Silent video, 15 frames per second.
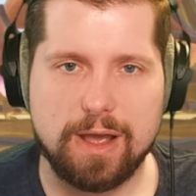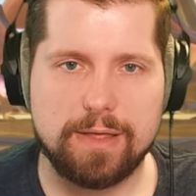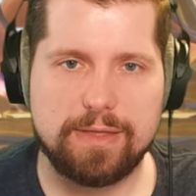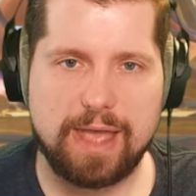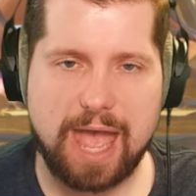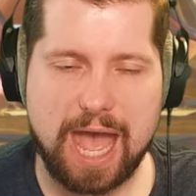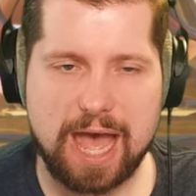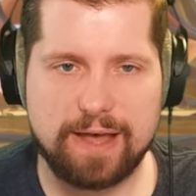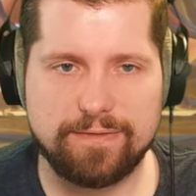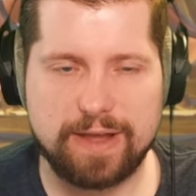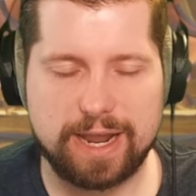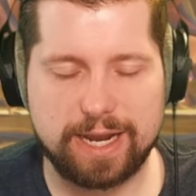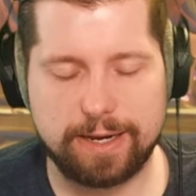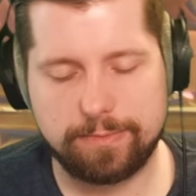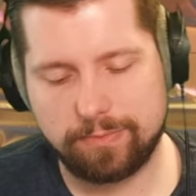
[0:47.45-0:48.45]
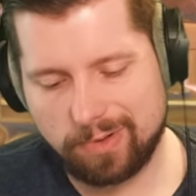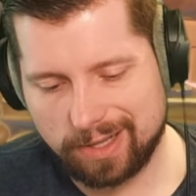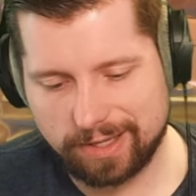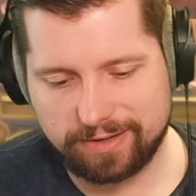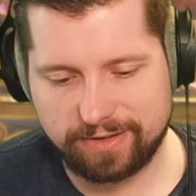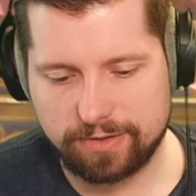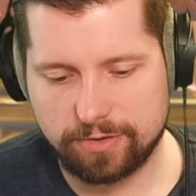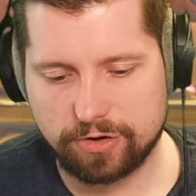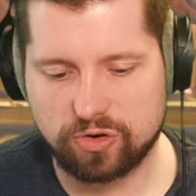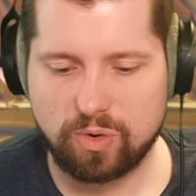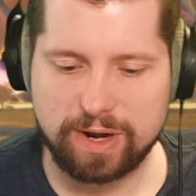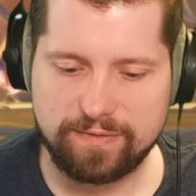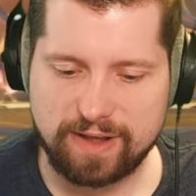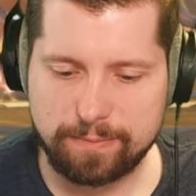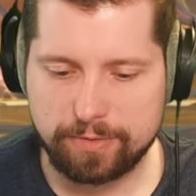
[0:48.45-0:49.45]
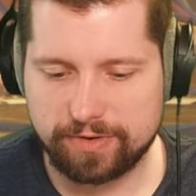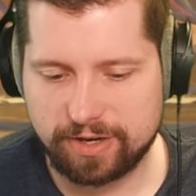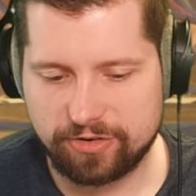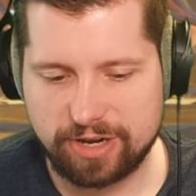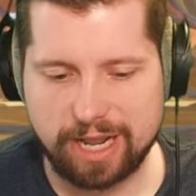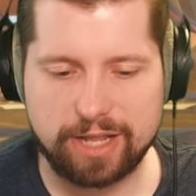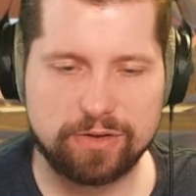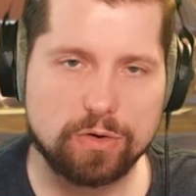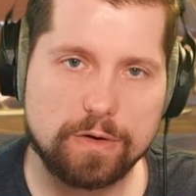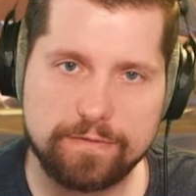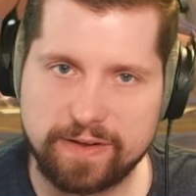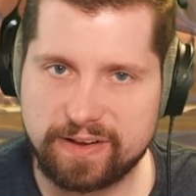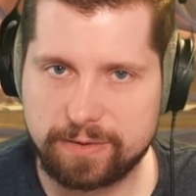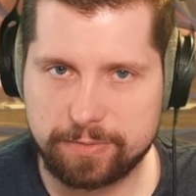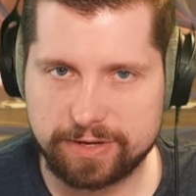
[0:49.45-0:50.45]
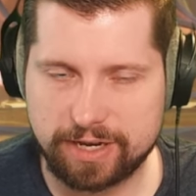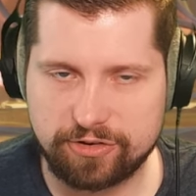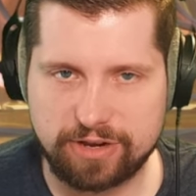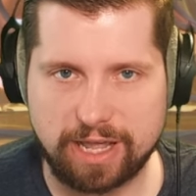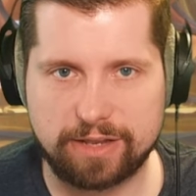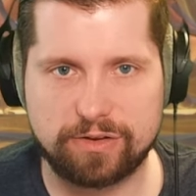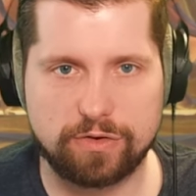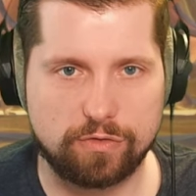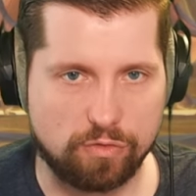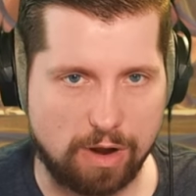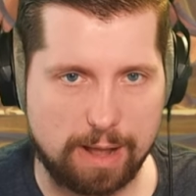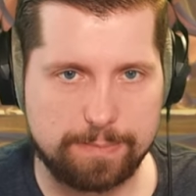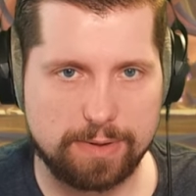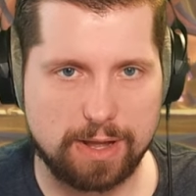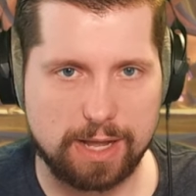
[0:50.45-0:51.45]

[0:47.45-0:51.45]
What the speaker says: they have it's either a 25% chance or a 50% chance to drop